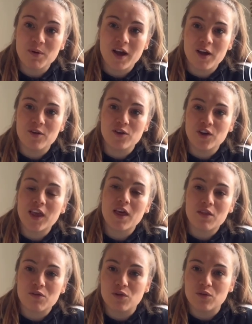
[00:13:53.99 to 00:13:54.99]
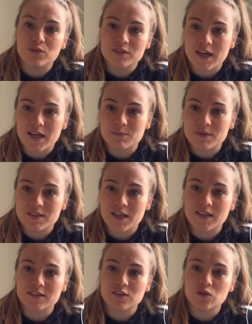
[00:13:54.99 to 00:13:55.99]
but how you get through those times
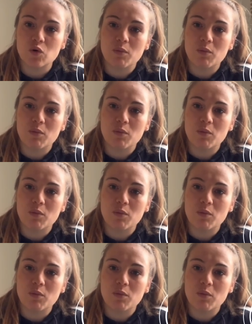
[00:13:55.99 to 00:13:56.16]
says so